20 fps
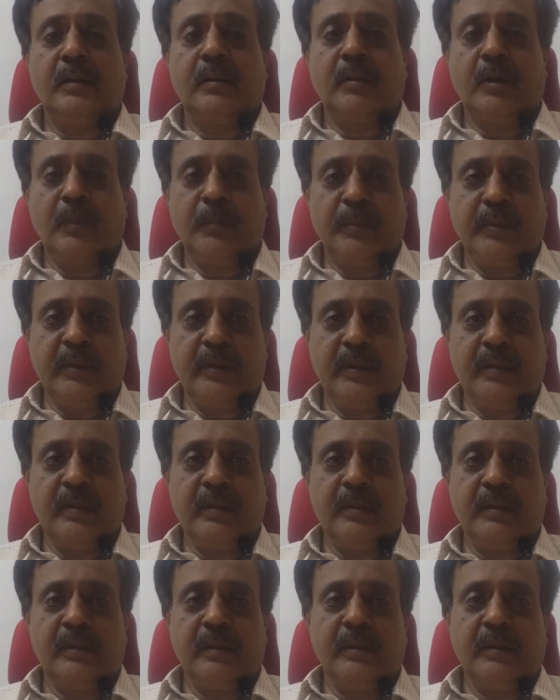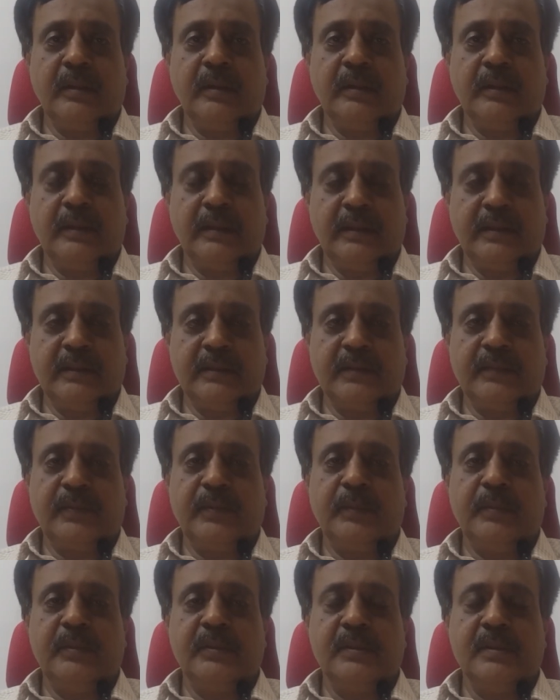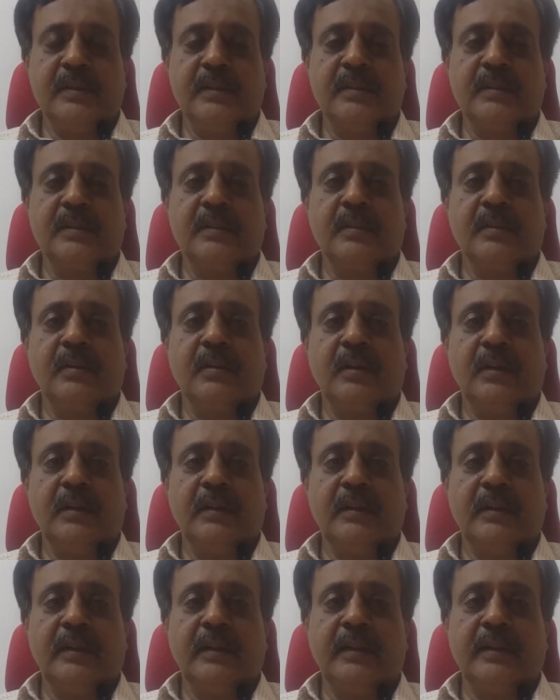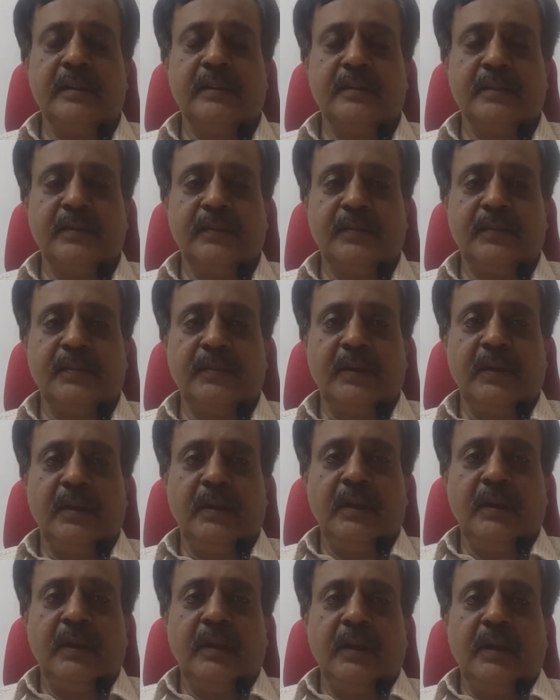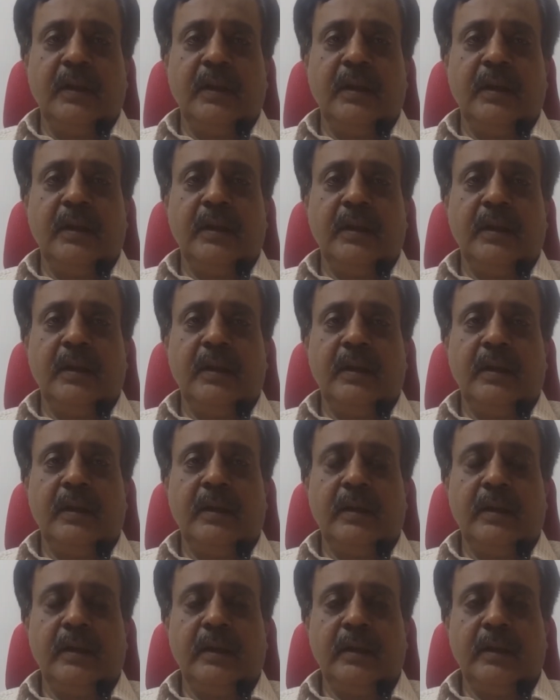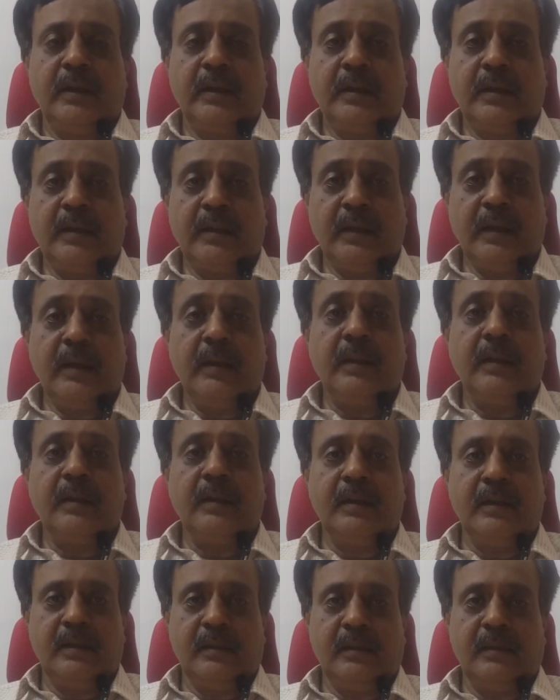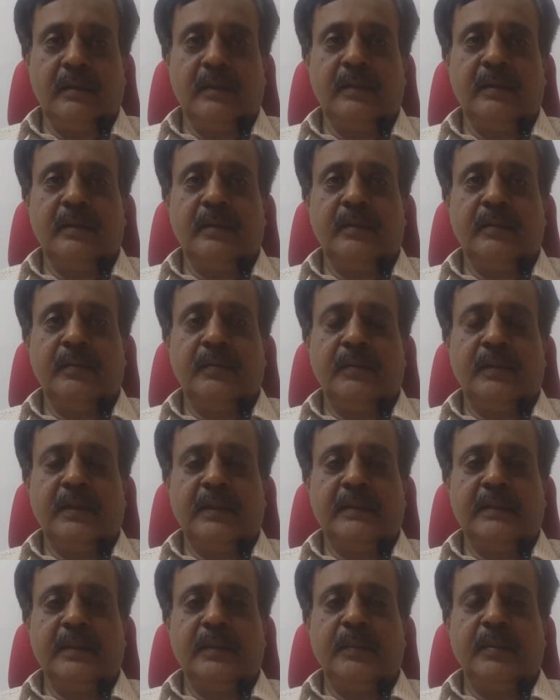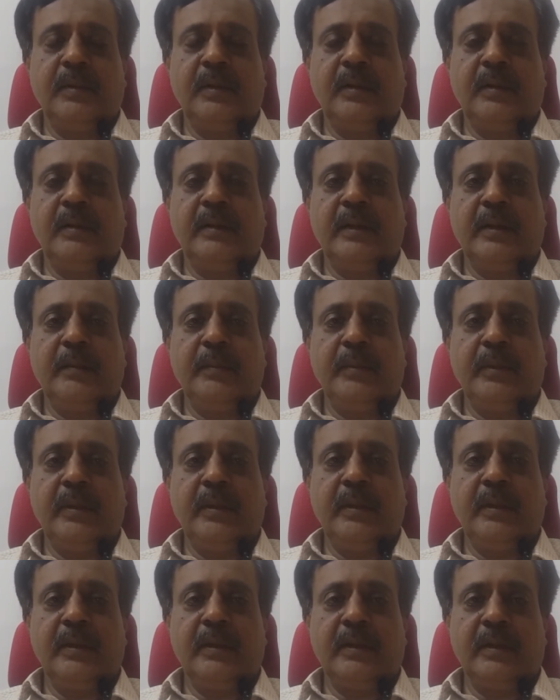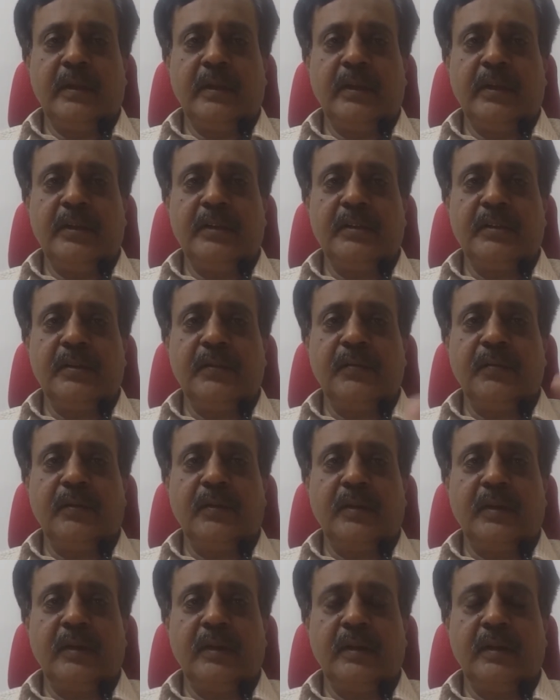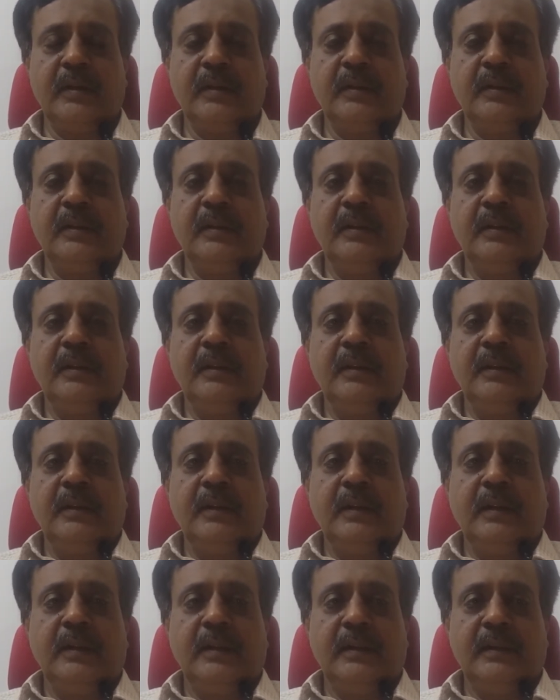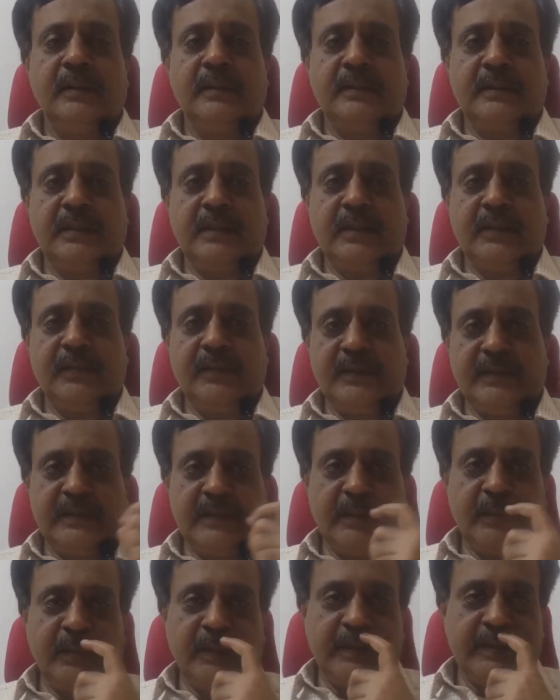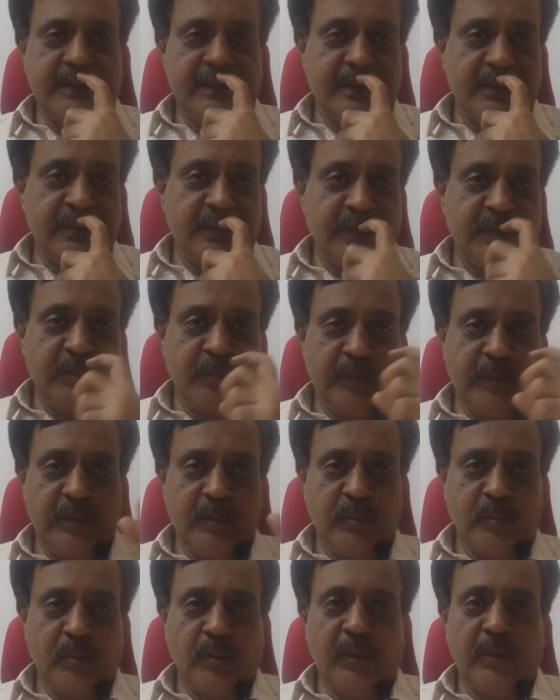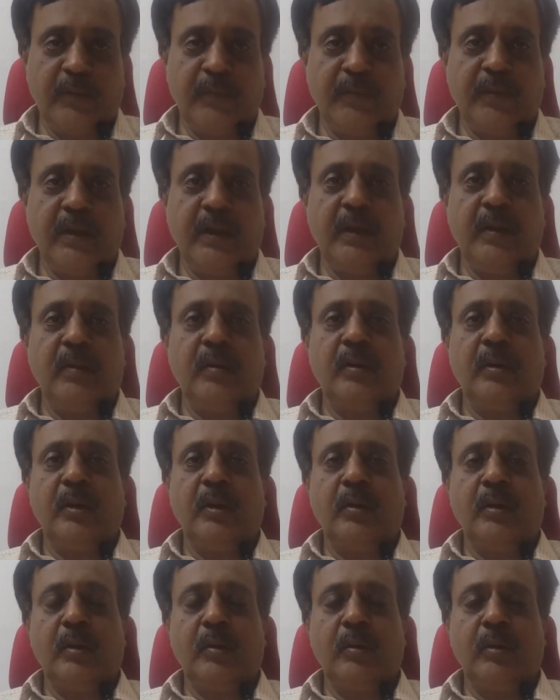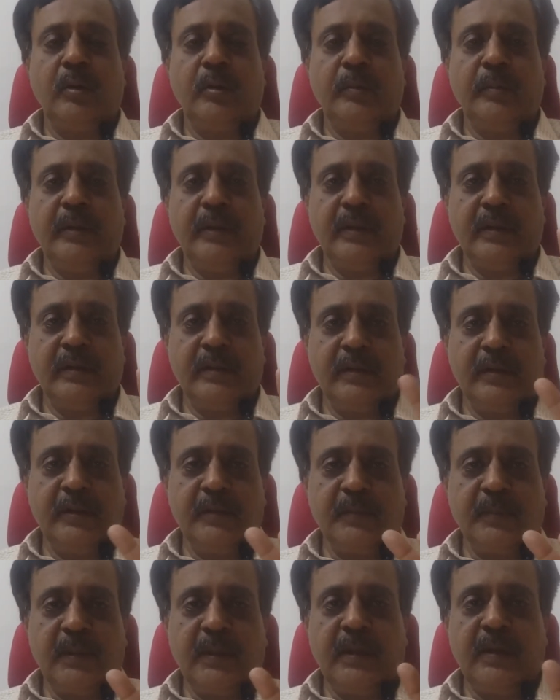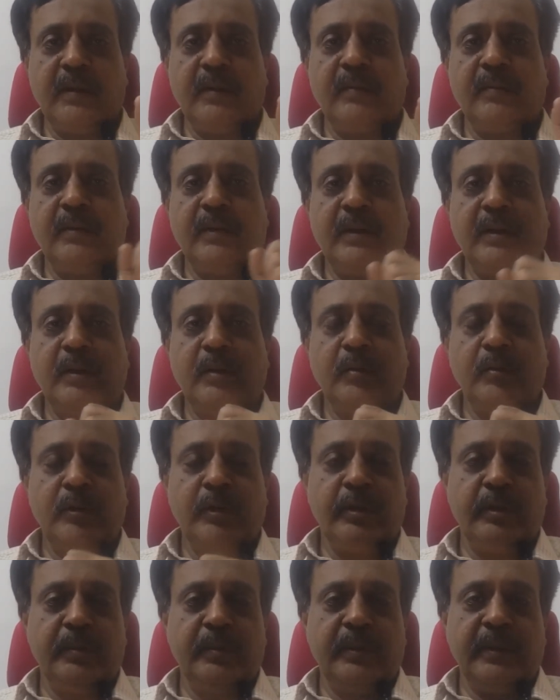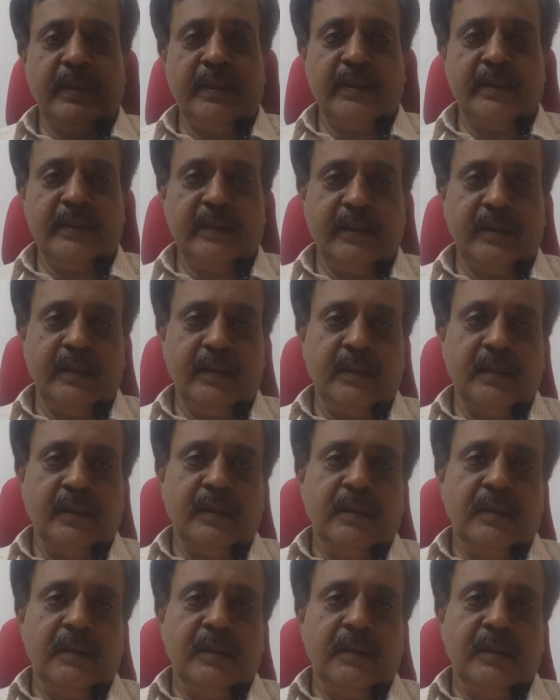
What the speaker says: competitor, in the case of a business or in the case of a contender, for example, it can be a contention for a set of examinations which you need to qualify, or you are going to be a tennis player where you need to be in the